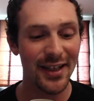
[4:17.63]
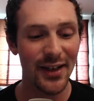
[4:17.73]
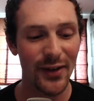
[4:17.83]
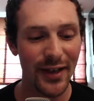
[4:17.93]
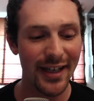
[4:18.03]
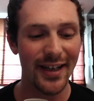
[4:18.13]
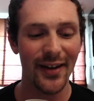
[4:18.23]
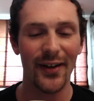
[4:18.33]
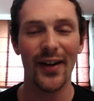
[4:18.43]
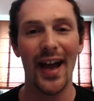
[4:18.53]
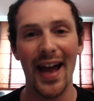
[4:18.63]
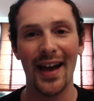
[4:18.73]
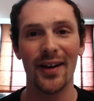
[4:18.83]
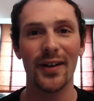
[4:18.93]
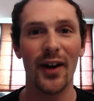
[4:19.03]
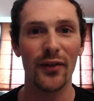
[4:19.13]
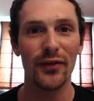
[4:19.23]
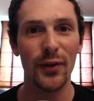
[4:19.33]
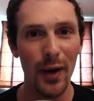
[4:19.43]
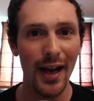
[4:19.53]
your ego out of
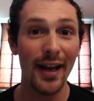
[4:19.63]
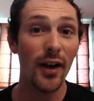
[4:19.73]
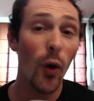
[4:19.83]
the way,